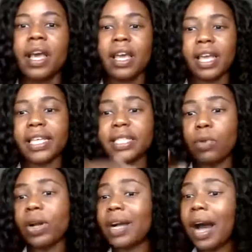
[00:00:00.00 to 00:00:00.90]
it's
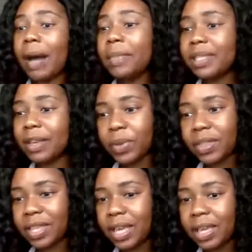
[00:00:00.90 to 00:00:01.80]
more common than we
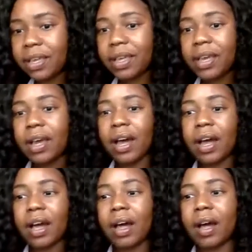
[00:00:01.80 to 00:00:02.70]
think,
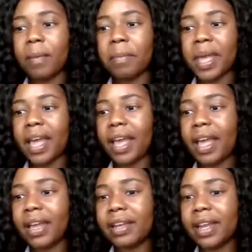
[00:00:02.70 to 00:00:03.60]
and
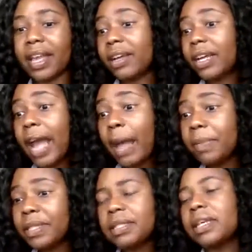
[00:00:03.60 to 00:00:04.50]
it could
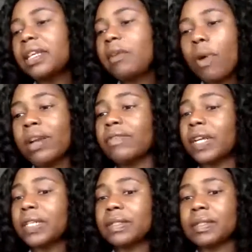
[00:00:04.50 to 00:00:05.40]
happen to any one of
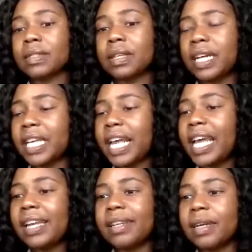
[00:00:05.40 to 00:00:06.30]
us.
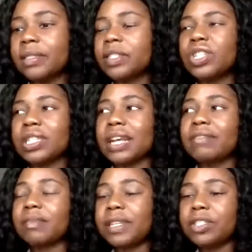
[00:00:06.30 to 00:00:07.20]
Again, it doesn't just
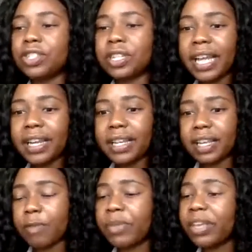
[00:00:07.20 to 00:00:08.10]
have to be genetic. It
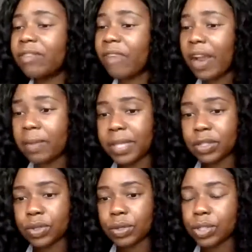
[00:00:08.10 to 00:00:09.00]
can be
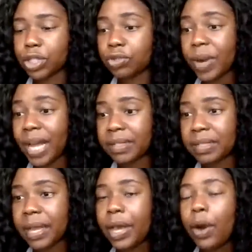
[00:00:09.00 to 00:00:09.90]
environmental, stress,
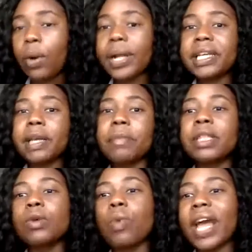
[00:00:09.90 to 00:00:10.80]
or it can be
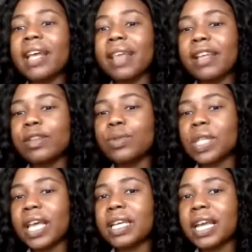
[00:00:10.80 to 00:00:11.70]
the way that you
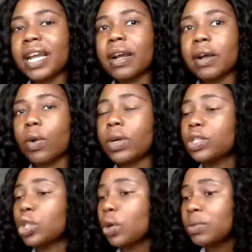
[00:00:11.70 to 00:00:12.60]
take care or
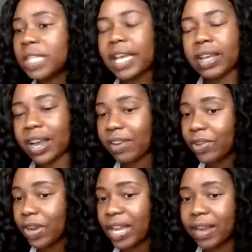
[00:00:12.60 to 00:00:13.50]
don't take care of
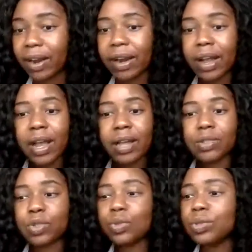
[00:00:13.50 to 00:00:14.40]
your hair.
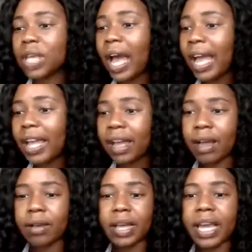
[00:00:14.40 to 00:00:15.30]
Too tight
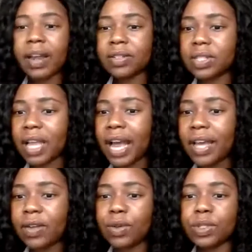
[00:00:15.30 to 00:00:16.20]

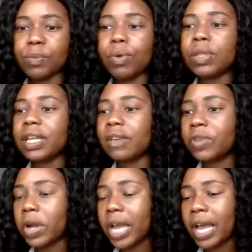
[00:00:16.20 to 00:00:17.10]
hairstyles, pulling of
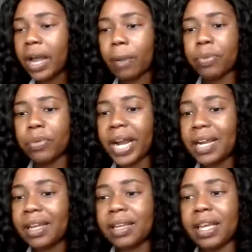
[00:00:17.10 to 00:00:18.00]
your hair,
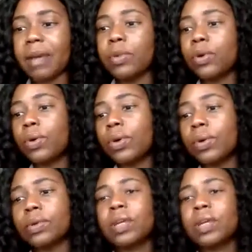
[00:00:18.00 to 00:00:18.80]
braiding, chemical